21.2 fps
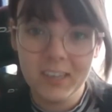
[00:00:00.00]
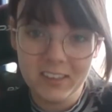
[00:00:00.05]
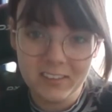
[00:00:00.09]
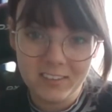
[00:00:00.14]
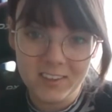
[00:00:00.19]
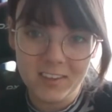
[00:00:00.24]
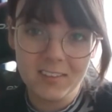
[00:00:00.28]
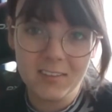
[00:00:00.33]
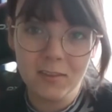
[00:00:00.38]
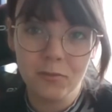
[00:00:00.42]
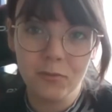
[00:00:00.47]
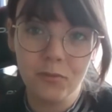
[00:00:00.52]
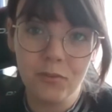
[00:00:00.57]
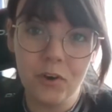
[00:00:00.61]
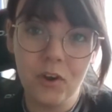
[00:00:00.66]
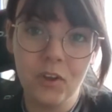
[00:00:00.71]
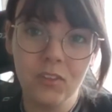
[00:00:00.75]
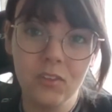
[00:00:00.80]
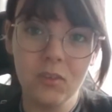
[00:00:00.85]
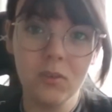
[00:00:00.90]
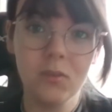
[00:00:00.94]
sit in
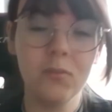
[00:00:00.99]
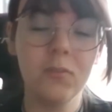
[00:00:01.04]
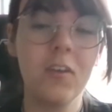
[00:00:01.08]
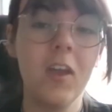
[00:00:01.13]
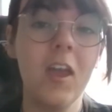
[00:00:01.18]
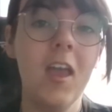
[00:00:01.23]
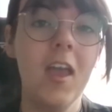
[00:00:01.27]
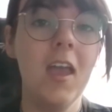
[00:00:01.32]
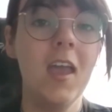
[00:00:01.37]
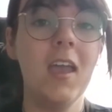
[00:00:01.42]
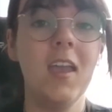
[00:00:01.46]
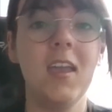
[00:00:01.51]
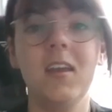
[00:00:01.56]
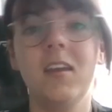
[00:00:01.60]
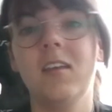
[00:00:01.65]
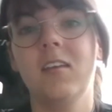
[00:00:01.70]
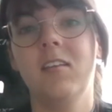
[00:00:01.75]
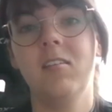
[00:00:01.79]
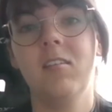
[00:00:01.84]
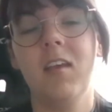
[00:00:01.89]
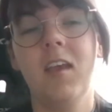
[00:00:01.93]
front of. It
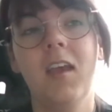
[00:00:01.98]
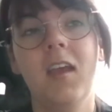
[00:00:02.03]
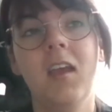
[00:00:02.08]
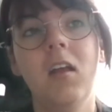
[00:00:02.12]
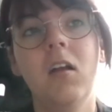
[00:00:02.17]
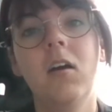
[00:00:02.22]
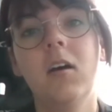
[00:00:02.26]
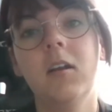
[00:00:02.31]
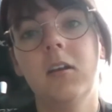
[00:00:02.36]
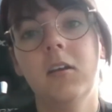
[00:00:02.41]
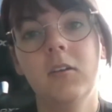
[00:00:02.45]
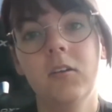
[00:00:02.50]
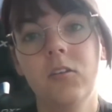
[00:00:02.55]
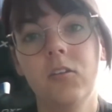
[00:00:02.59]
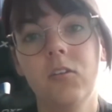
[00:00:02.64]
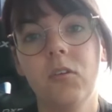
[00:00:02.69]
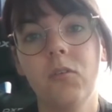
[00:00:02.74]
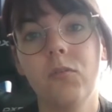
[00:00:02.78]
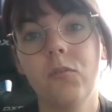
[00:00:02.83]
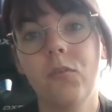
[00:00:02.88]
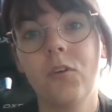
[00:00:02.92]
is a Colox
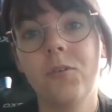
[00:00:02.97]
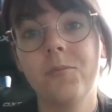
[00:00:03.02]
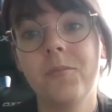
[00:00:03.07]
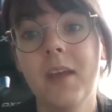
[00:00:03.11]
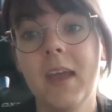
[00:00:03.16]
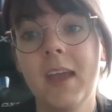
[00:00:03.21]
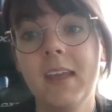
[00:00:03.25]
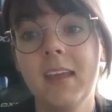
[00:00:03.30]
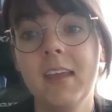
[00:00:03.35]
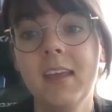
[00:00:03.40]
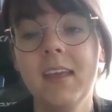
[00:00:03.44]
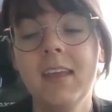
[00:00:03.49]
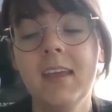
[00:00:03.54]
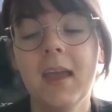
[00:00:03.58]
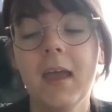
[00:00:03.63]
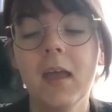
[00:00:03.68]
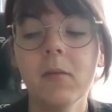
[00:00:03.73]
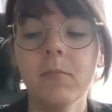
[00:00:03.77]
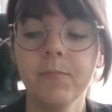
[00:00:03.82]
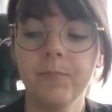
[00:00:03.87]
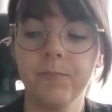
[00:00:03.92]
from IKEA.